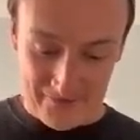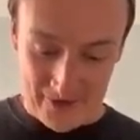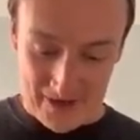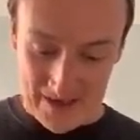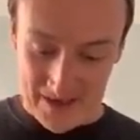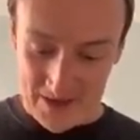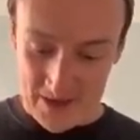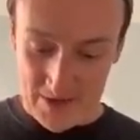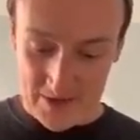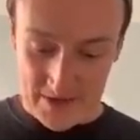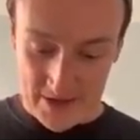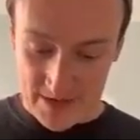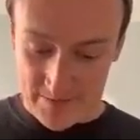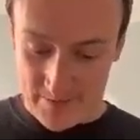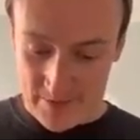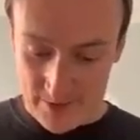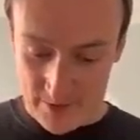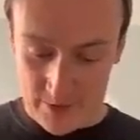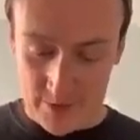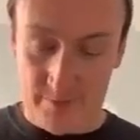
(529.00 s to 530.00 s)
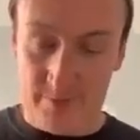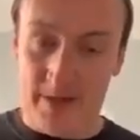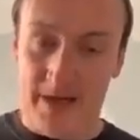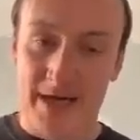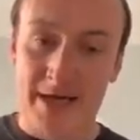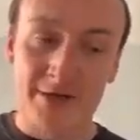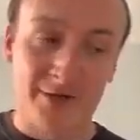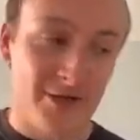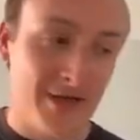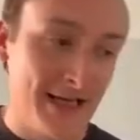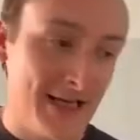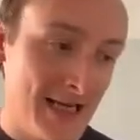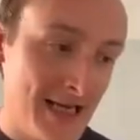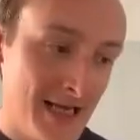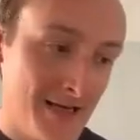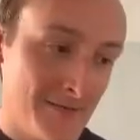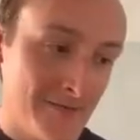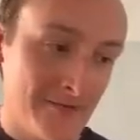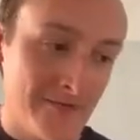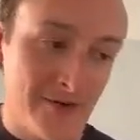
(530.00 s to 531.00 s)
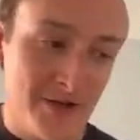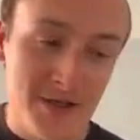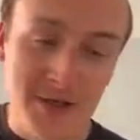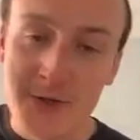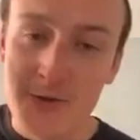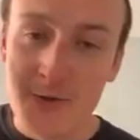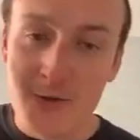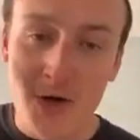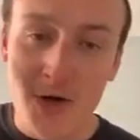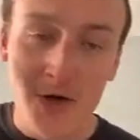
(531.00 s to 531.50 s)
freaking use this build, but here I am for you